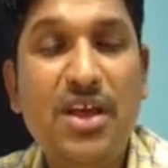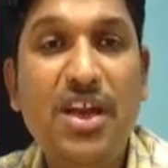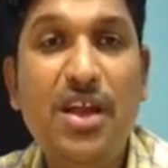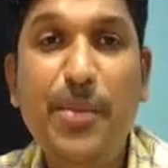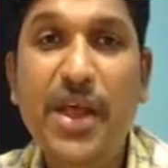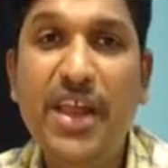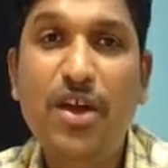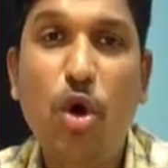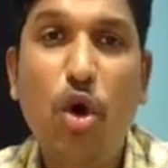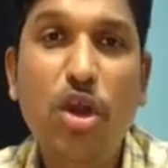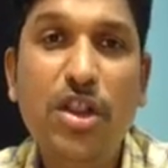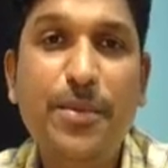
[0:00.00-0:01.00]
remaining
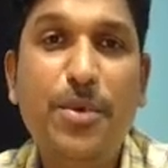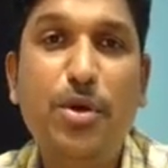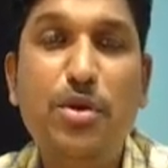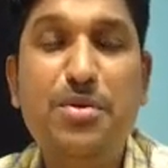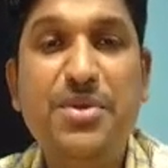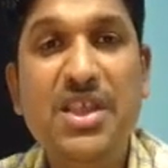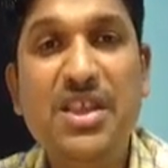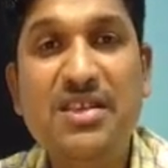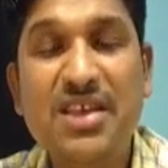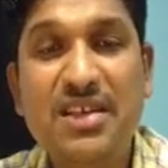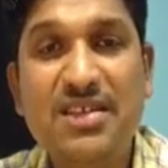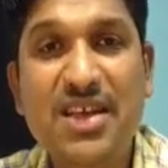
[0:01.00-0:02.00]
all the problems in this
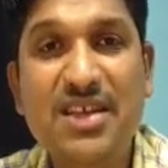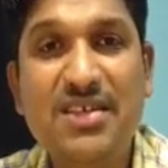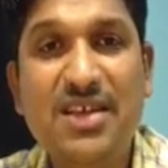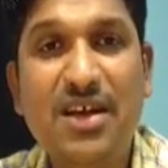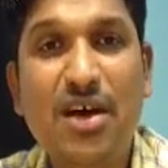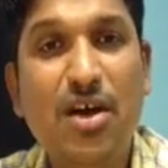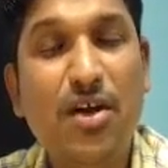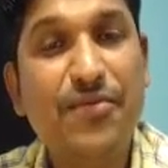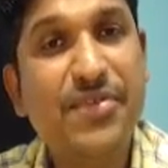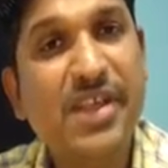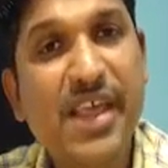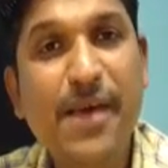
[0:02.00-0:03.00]
exercise are of
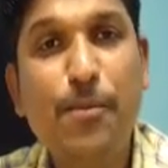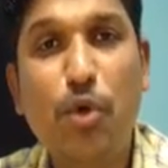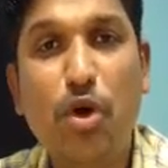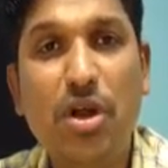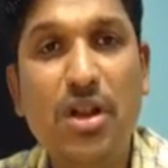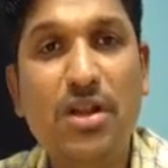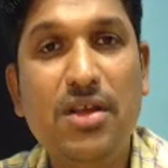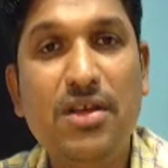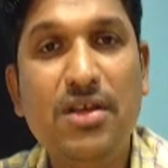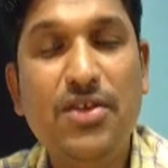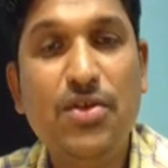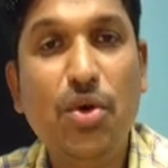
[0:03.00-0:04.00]
same model.
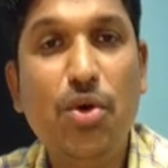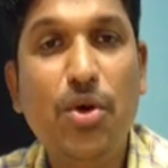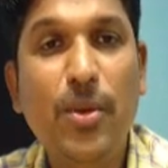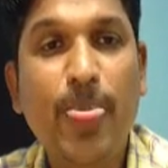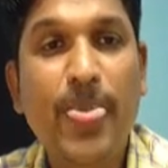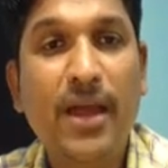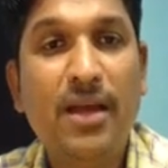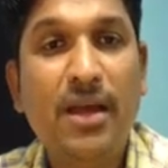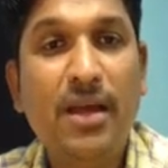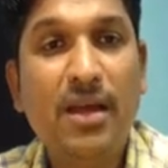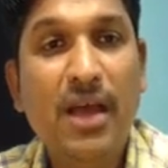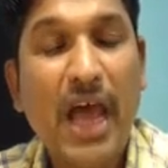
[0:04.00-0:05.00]
So
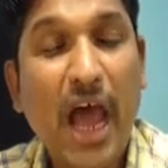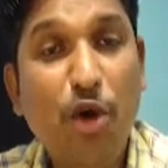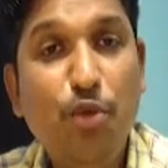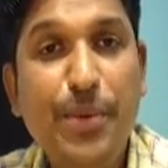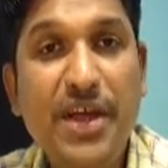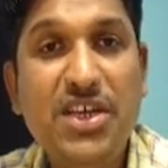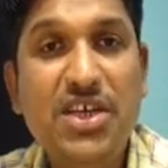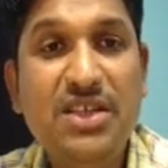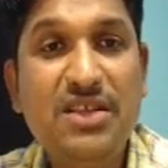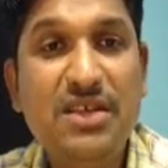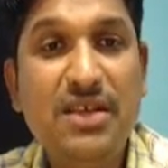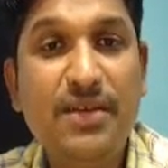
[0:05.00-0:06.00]
have
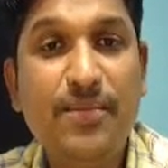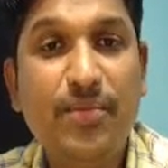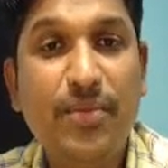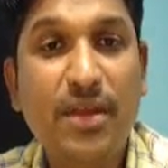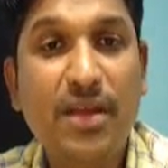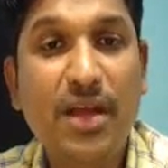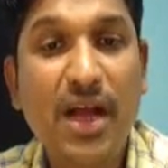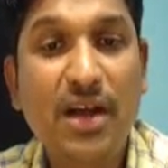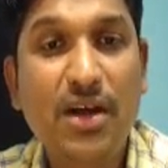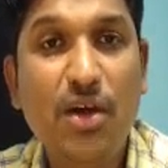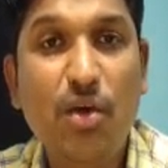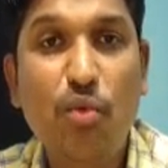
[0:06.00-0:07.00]
patience,
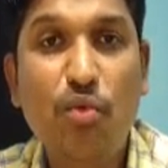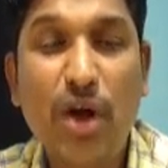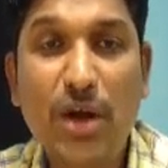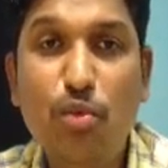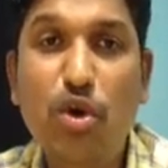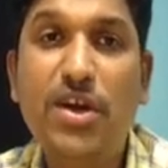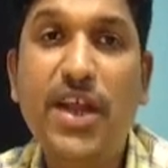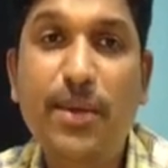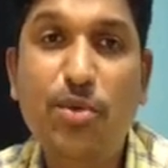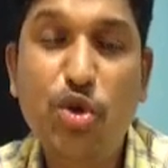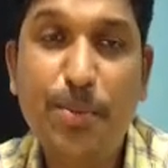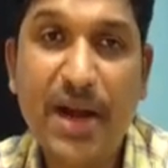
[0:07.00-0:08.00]
and one more time
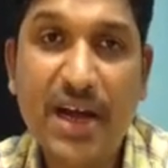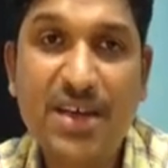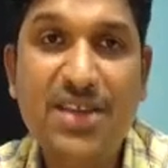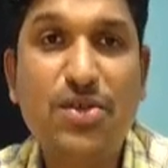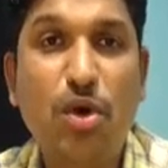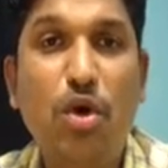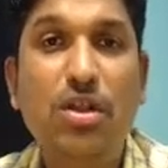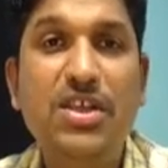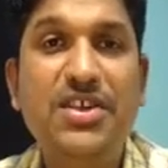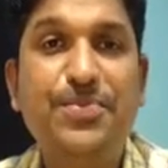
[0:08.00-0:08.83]
you practice all these